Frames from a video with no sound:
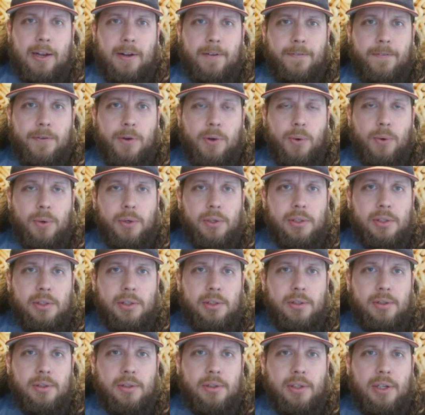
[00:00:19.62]
And of
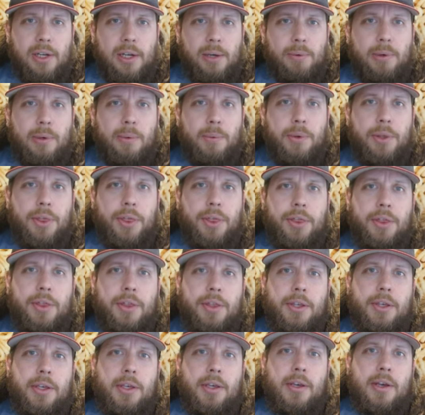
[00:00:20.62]
course, I went with
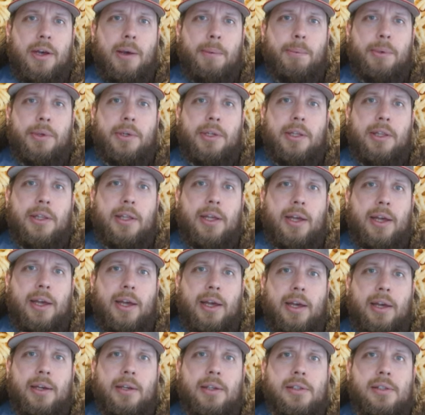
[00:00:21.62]
the company
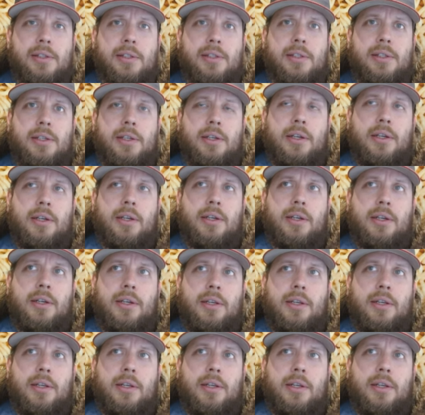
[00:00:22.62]
that has